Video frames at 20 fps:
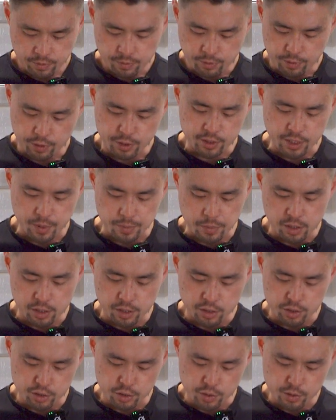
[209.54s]
First step you're
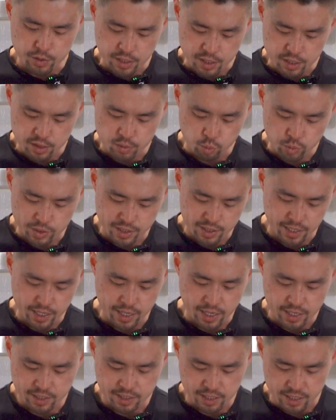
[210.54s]
gonna do is whisk the
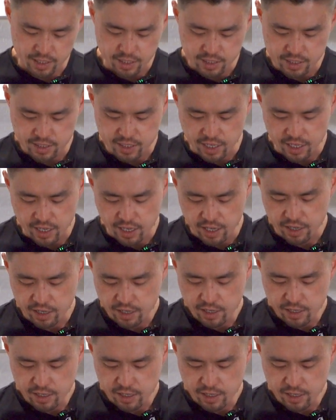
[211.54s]
eggs in the center